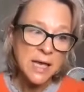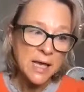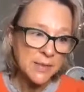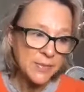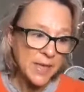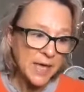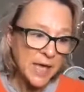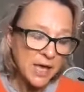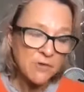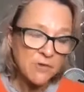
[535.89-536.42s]
and
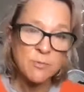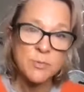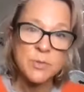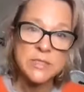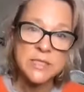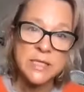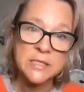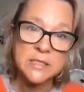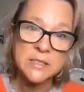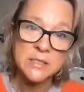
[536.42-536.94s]
they have
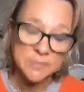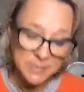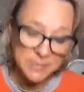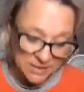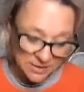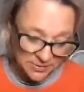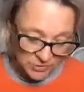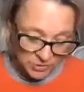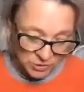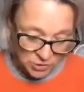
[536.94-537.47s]
presented
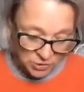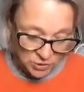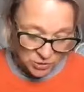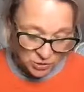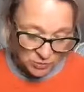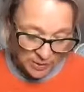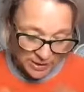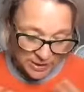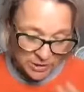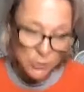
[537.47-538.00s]
themselves to
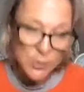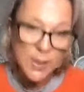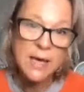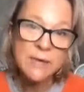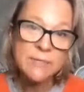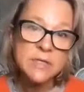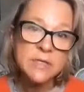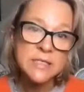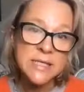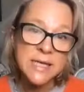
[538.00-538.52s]
you and you
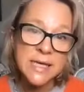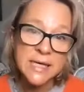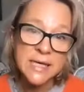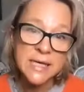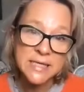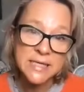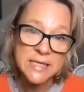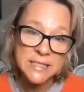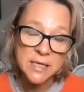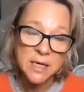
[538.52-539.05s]
haven't
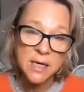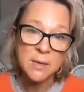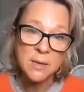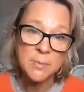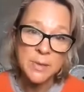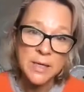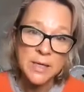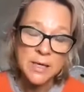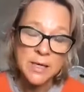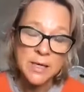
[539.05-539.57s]
taken it up,